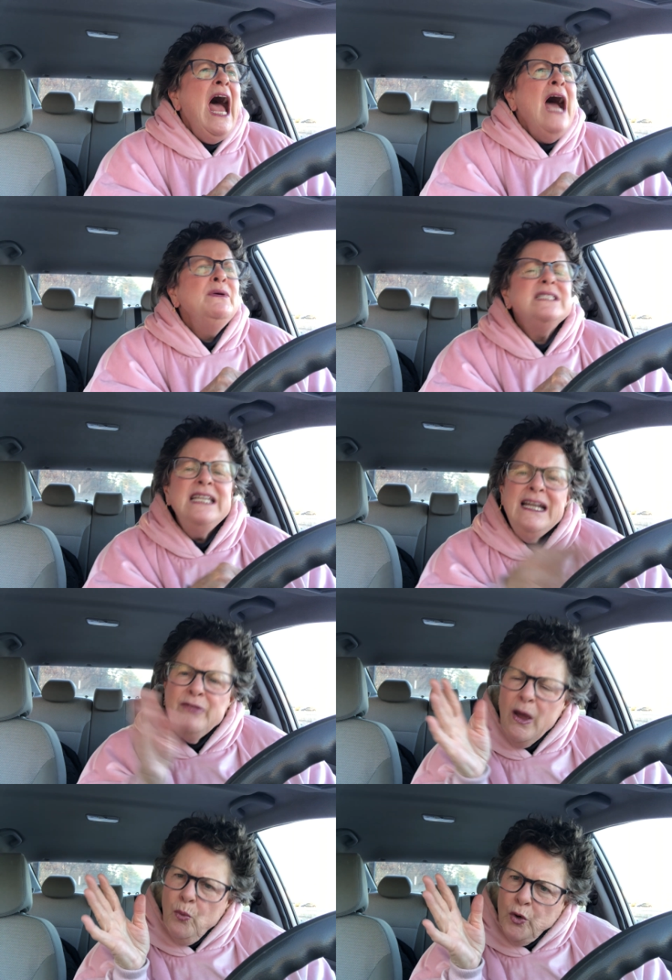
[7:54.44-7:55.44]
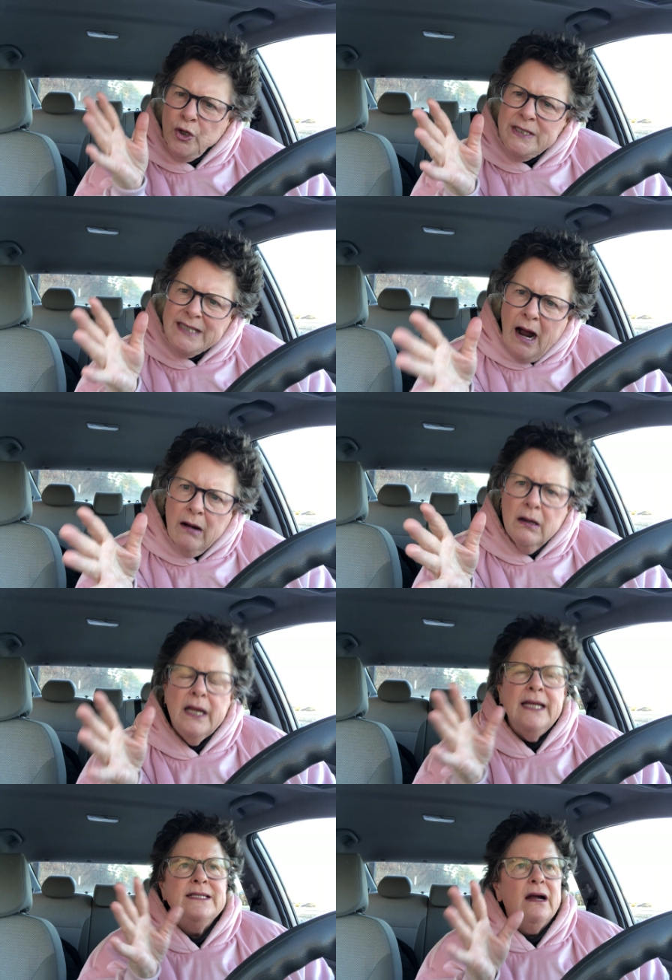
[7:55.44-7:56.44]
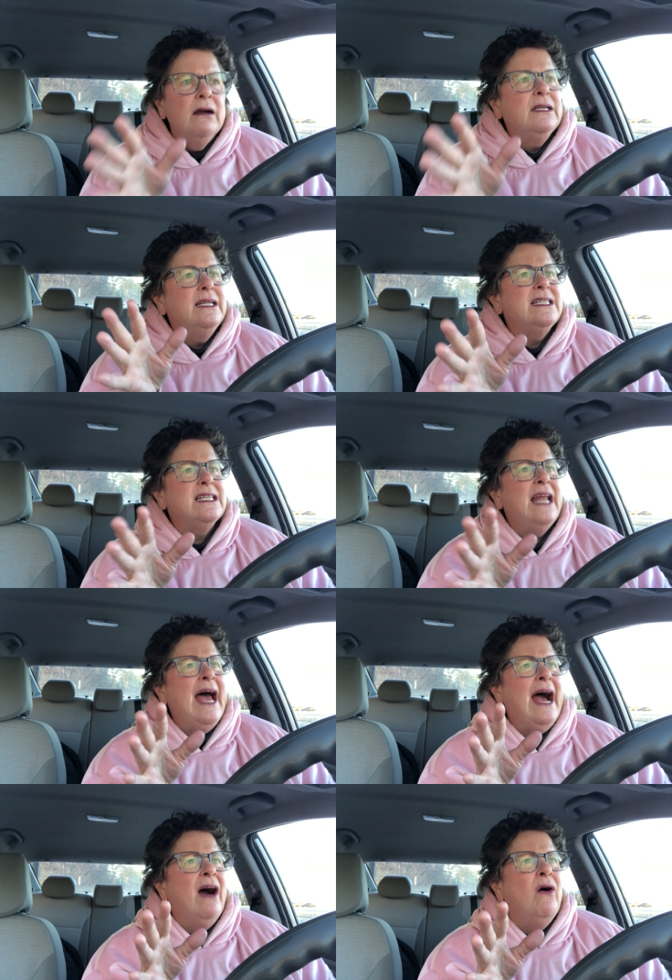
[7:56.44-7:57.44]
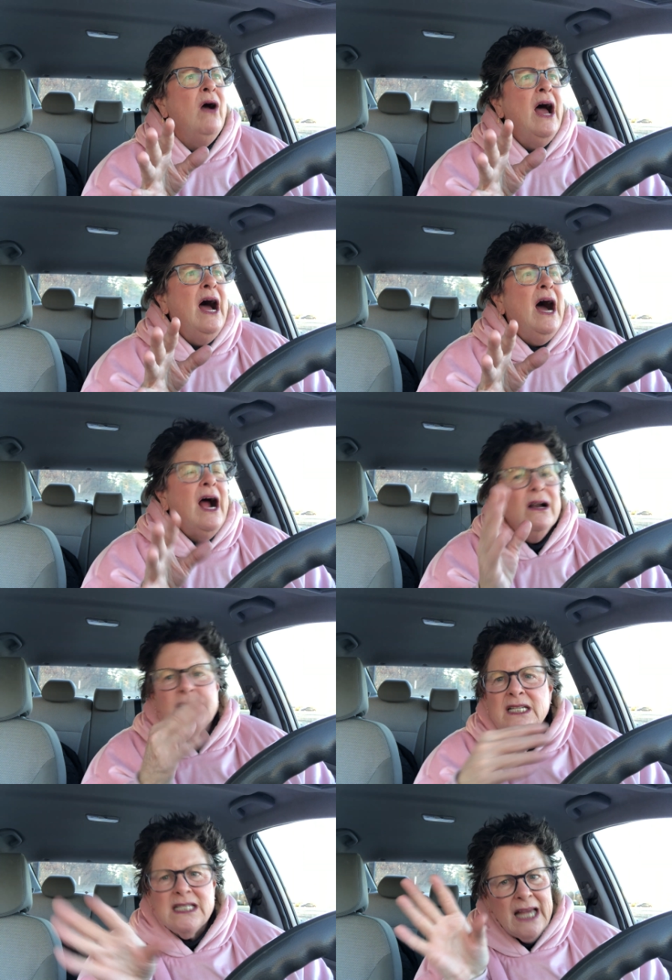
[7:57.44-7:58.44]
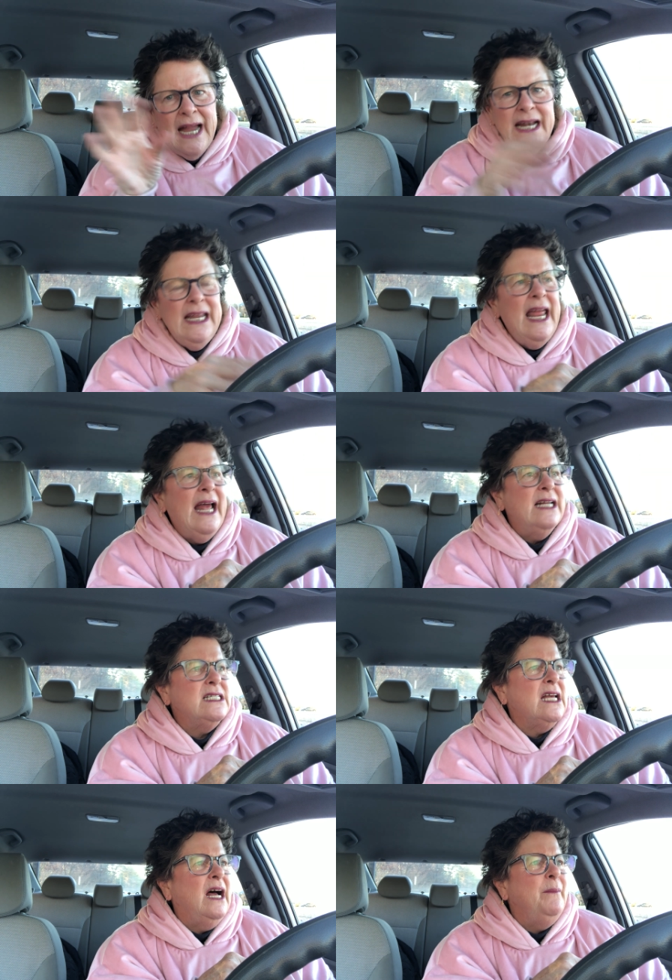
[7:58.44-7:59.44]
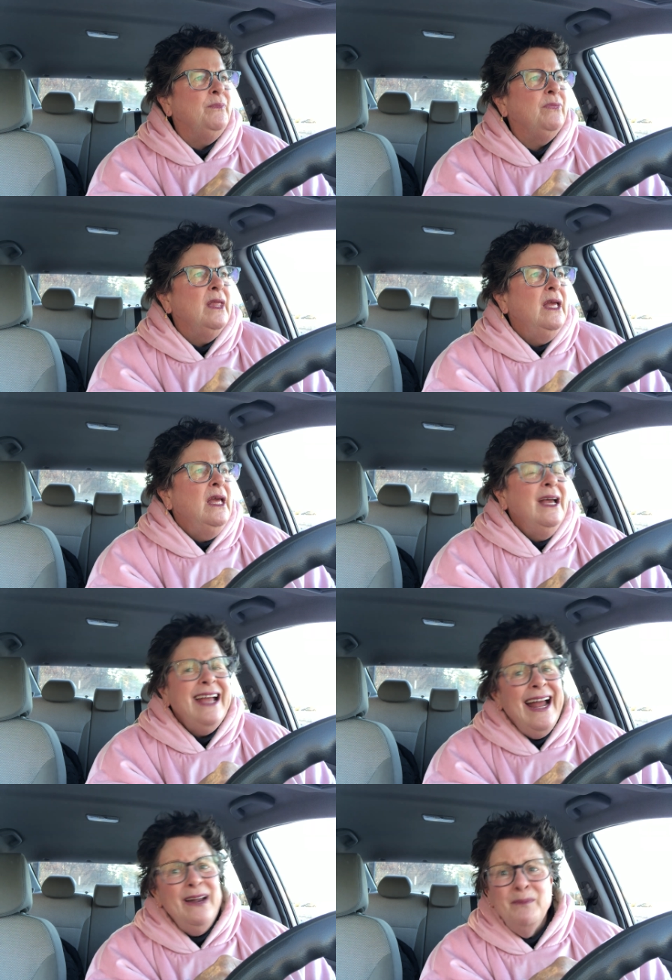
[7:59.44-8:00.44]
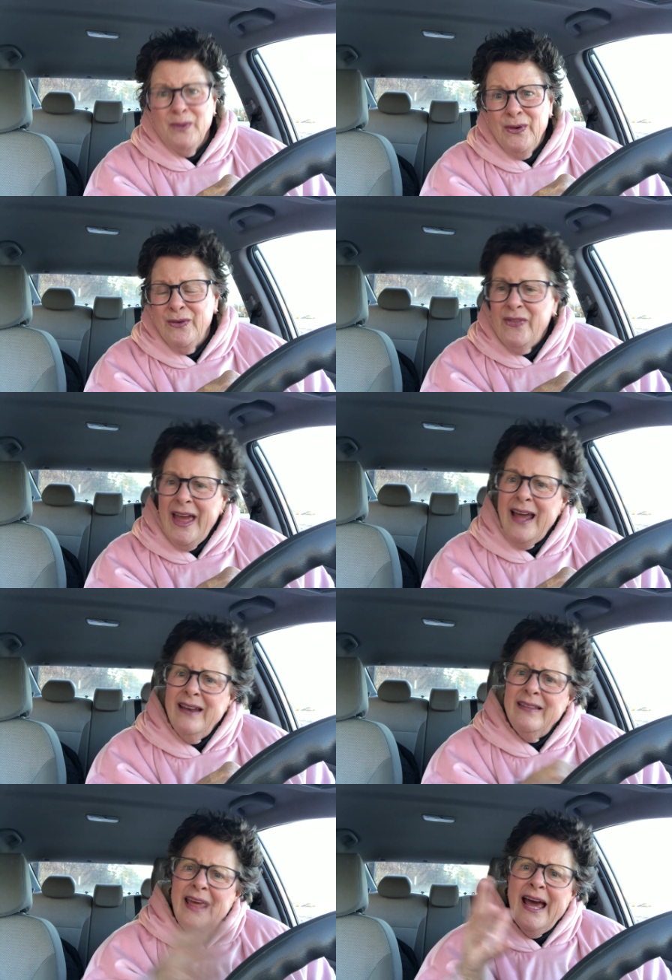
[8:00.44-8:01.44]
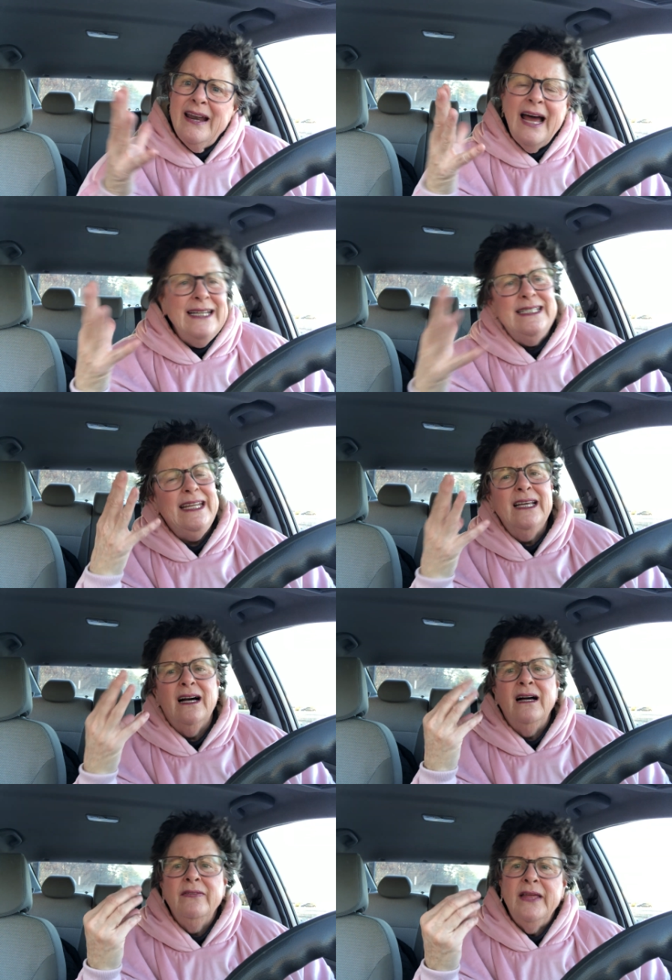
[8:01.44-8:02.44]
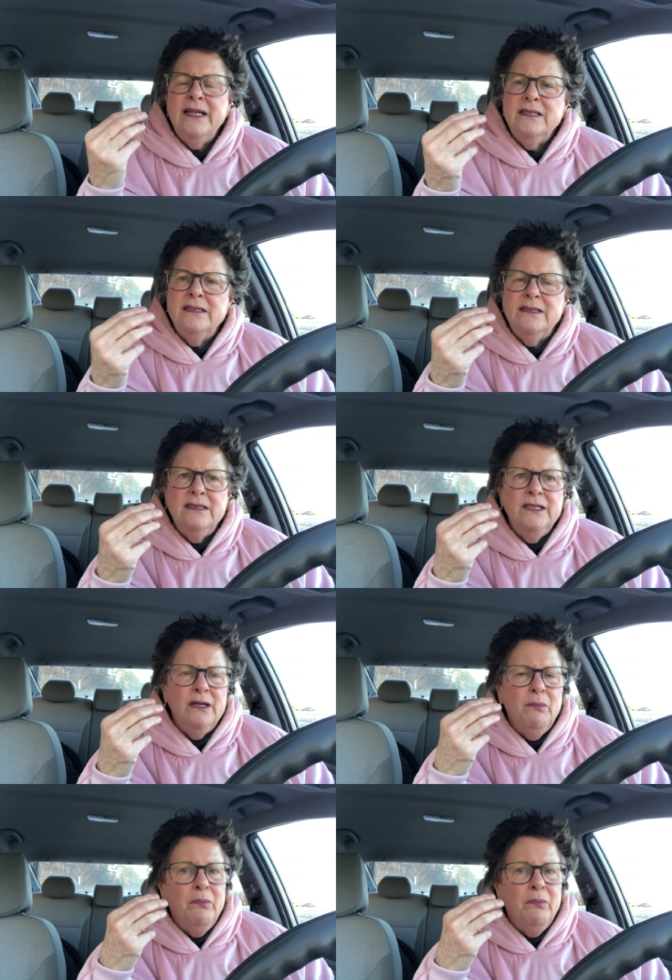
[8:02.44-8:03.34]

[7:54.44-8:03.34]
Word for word: I was thinking of that word dark and darkness and how our society has kind of murdered that idea that, you know,